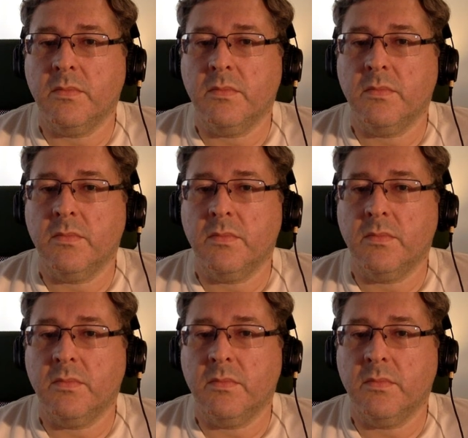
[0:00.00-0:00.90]

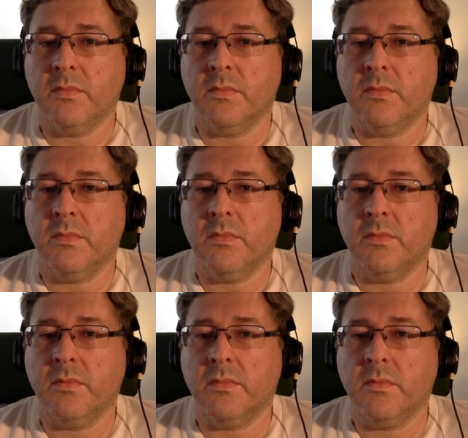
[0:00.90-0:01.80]

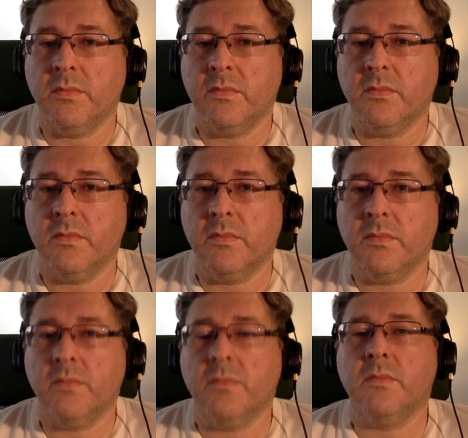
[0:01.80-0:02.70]

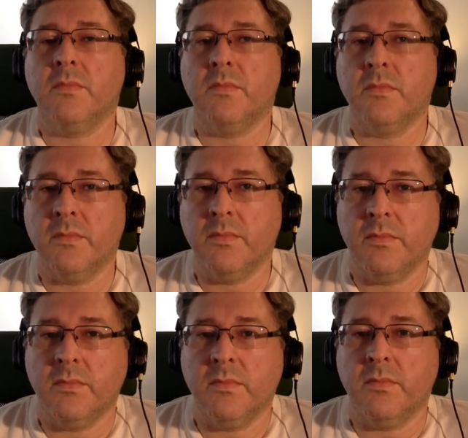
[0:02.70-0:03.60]

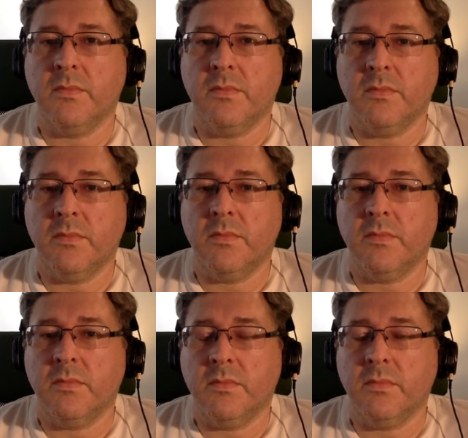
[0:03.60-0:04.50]

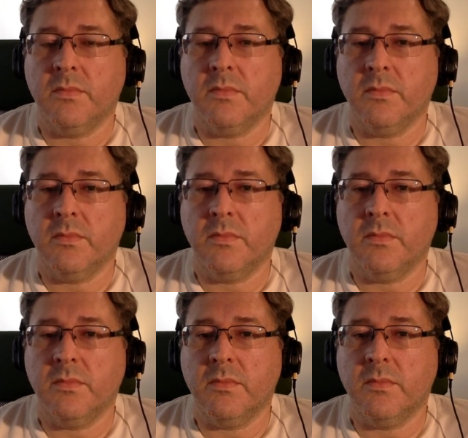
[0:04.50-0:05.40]

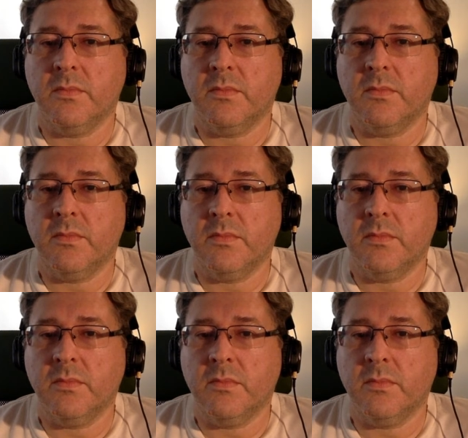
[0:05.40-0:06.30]

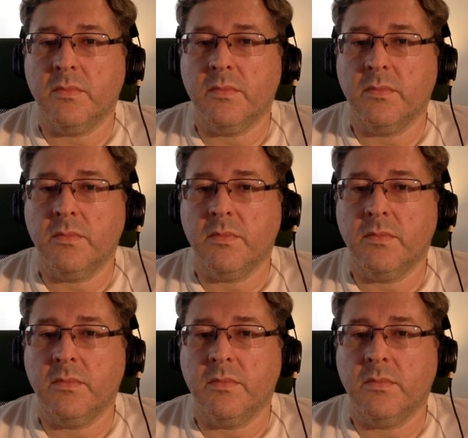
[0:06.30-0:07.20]

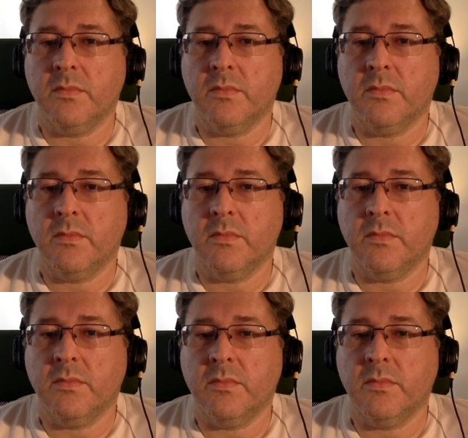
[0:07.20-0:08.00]
This person isn't speaking.